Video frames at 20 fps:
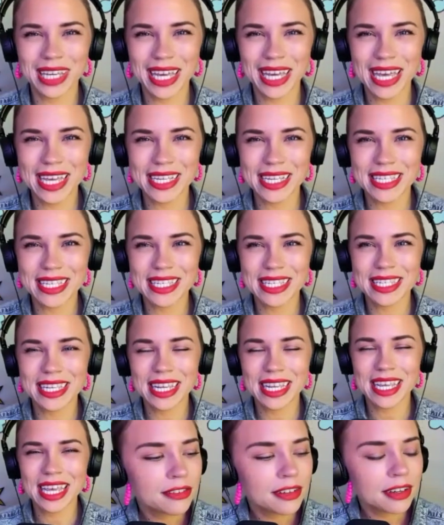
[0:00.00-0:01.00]
Yes.
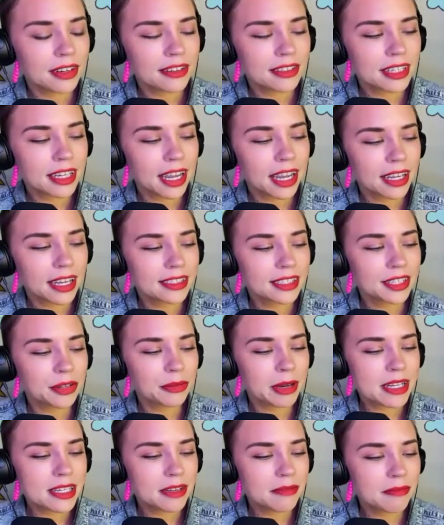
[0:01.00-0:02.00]
I was going to ask you
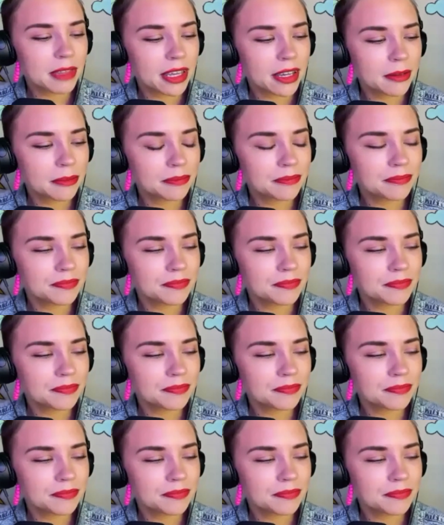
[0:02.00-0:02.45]
about something.